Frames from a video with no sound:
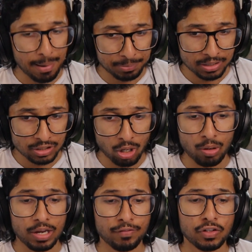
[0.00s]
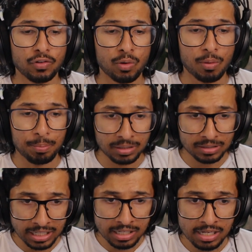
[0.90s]
So if you were
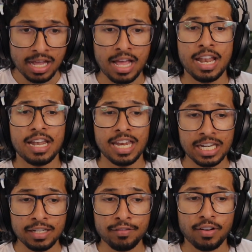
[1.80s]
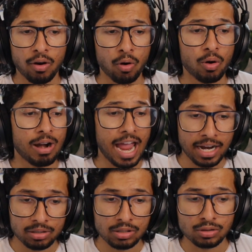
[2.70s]
building native or
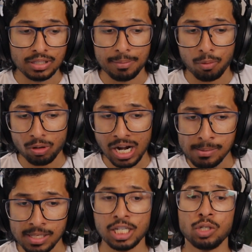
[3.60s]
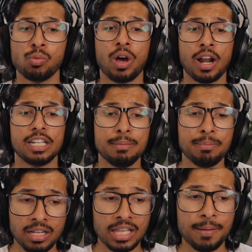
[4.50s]
Anchor Solana programs and you want to debug
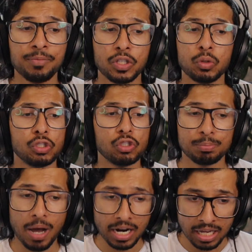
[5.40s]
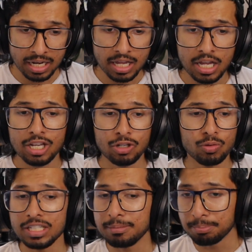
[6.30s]
them, you would use Bakken to
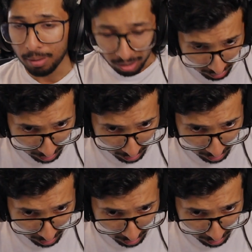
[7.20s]
debug them.